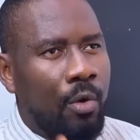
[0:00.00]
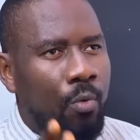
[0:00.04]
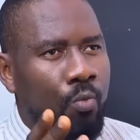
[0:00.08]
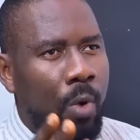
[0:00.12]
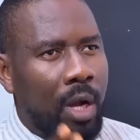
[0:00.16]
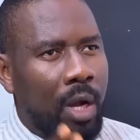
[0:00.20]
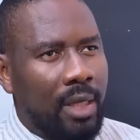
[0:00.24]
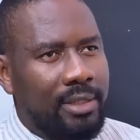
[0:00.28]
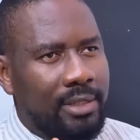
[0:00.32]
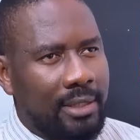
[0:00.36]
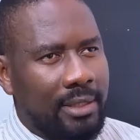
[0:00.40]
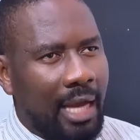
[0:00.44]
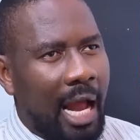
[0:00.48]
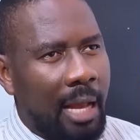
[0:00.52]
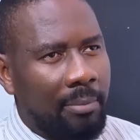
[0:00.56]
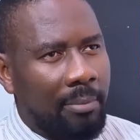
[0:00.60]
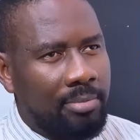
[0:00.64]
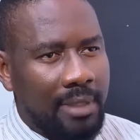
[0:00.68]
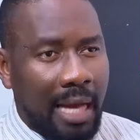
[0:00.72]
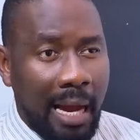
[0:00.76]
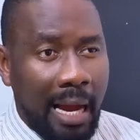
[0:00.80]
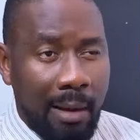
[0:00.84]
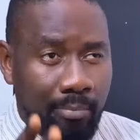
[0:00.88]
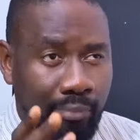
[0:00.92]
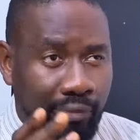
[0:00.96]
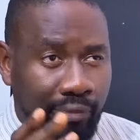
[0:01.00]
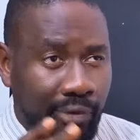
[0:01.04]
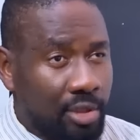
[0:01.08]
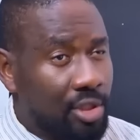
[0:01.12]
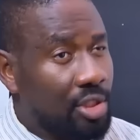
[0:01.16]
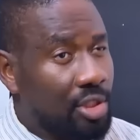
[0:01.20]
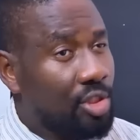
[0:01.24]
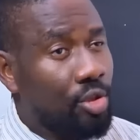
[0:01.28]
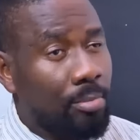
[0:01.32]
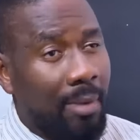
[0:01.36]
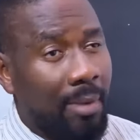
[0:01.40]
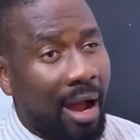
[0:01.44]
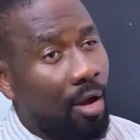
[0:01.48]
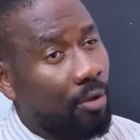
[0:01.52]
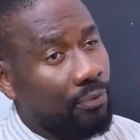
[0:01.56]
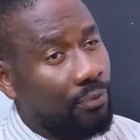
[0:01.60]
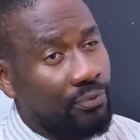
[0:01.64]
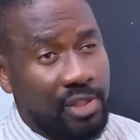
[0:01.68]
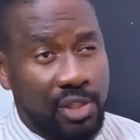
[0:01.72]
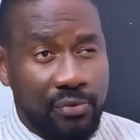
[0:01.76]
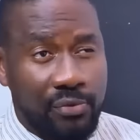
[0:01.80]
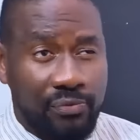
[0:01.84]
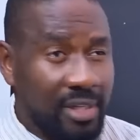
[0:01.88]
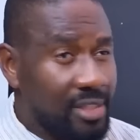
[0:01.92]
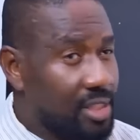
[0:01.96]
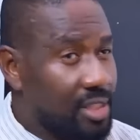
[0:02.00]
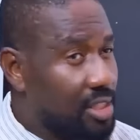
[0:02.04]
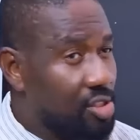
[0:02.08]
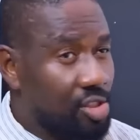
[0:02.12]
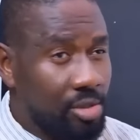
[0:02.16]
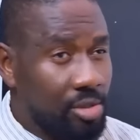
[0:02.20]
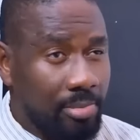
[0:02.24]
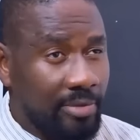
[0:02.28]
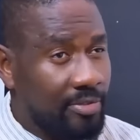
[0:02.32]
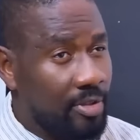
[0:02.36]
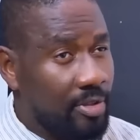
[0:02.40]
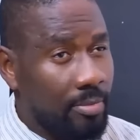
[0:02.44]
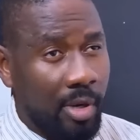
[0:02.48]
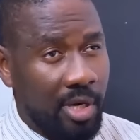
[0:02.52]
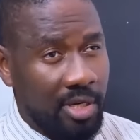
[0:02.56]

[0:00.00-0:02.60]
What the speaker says: well typed and brought into my office first thing tomorrow